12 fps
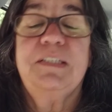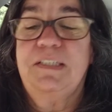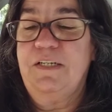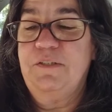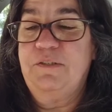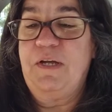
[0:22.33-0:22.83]
and
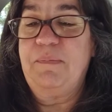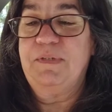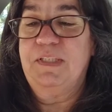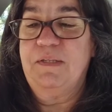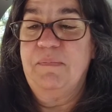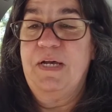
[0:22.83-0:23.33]
I stopped
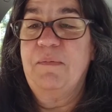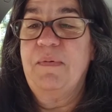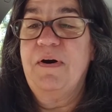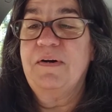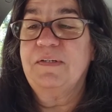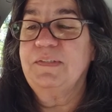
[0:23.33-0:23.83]
at the
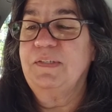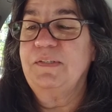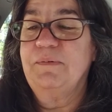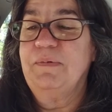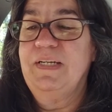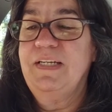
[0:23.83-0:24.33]
mailbox on
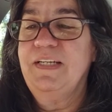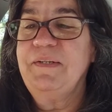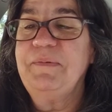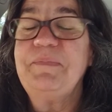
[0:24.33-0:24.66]
the way,